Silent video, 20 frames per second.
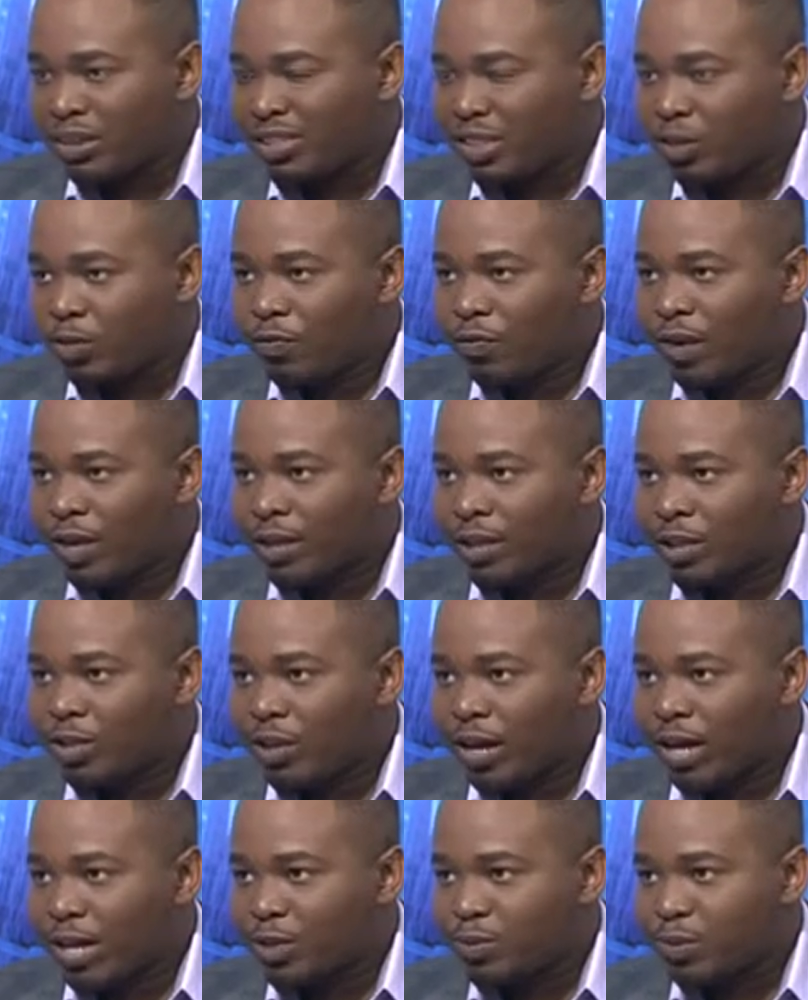Did you find
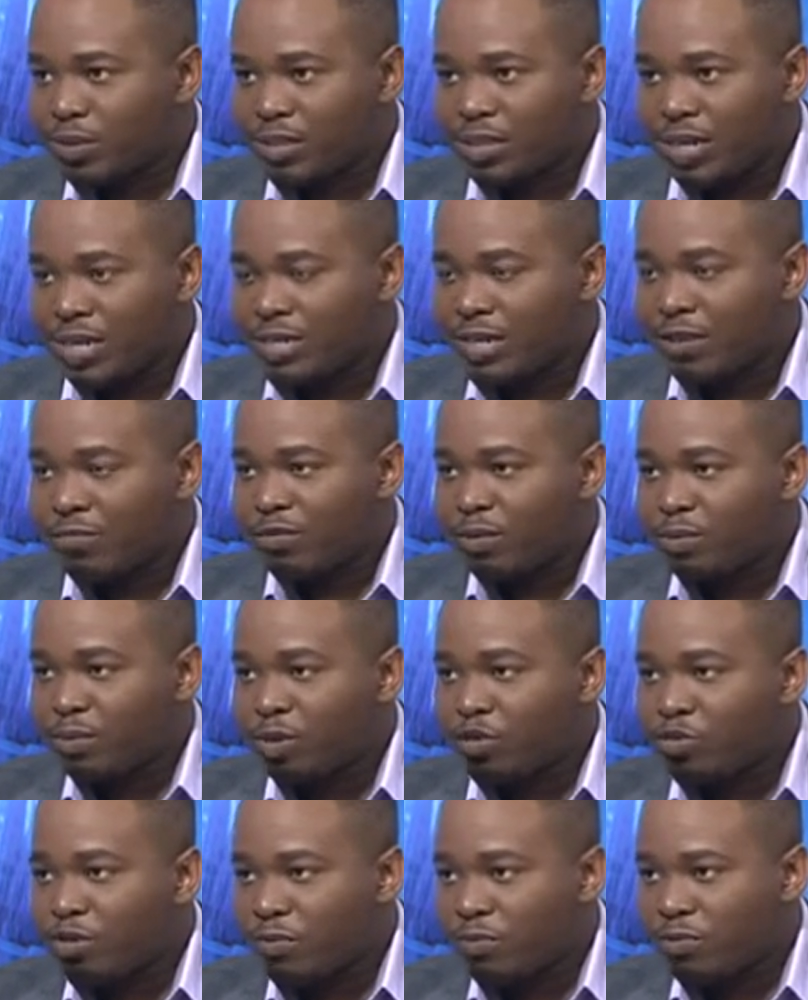that your experts, let's say
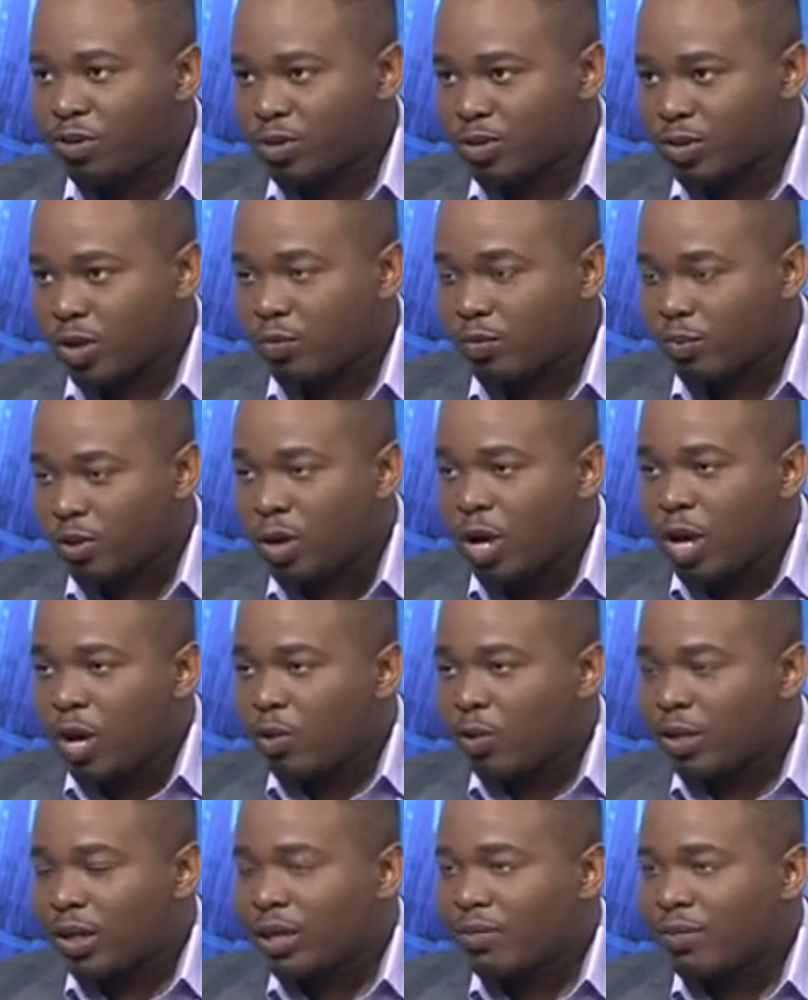from Europe, for example,
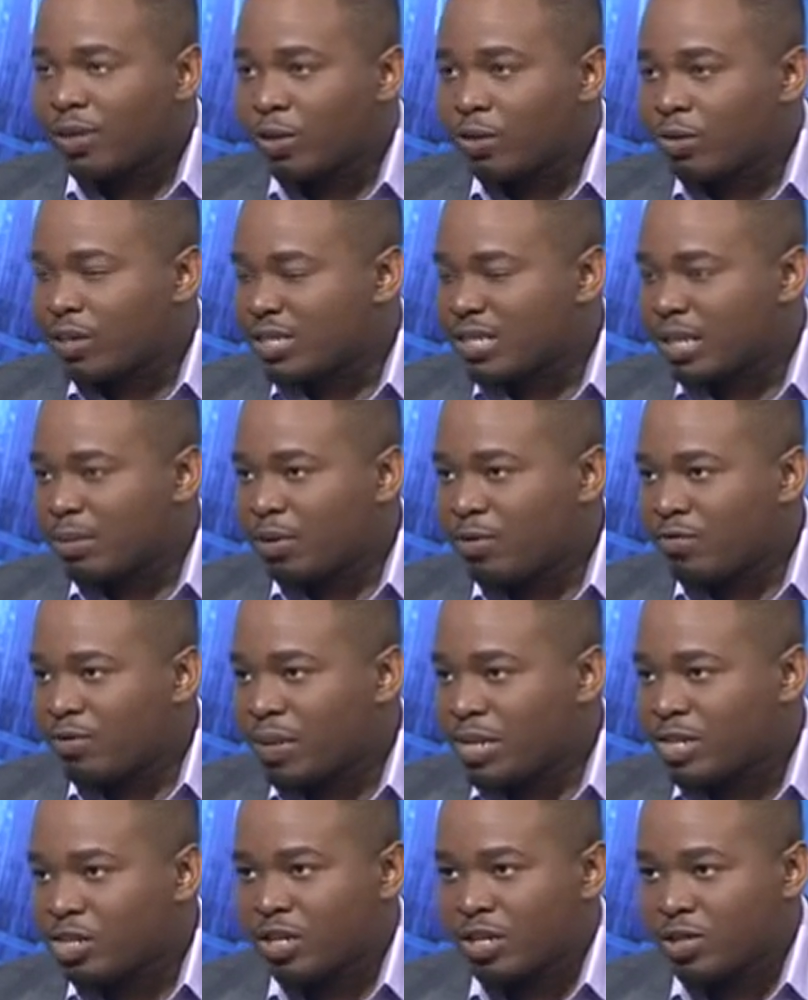were giving you the same
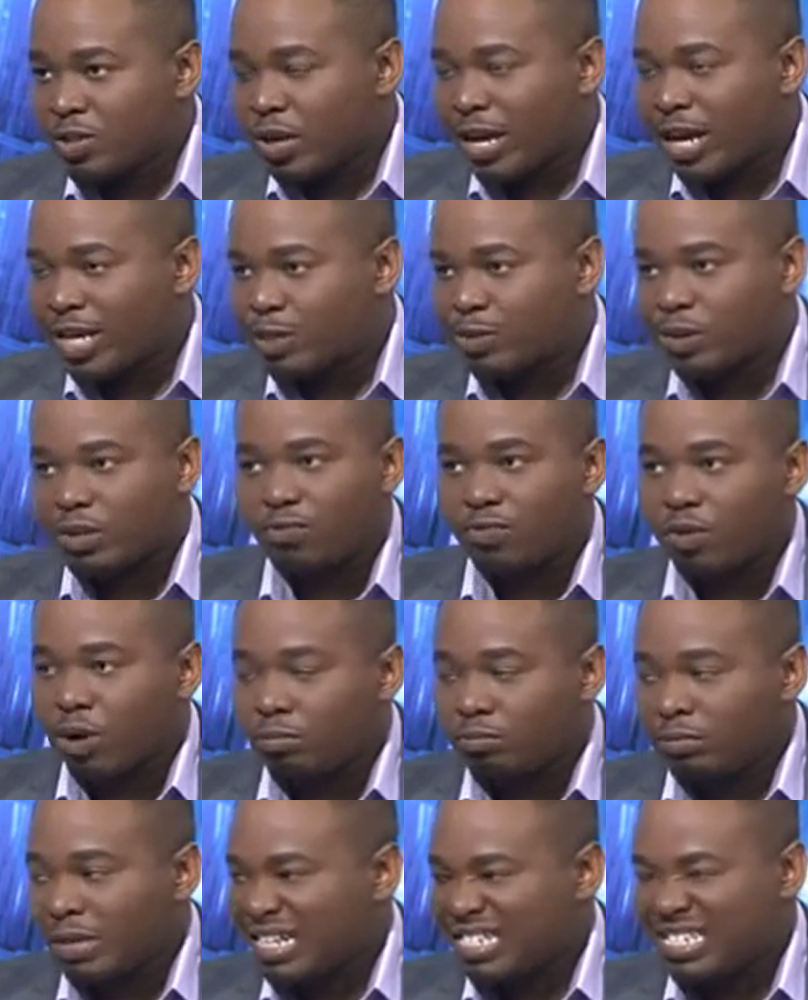information as your experts
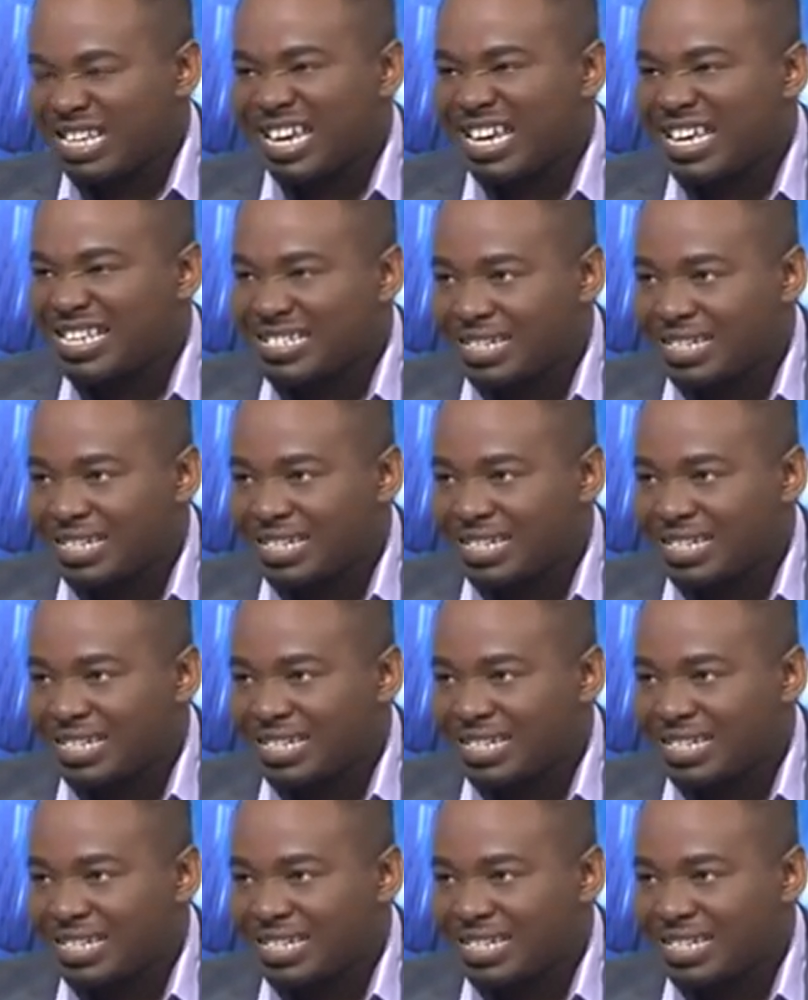from, let's say,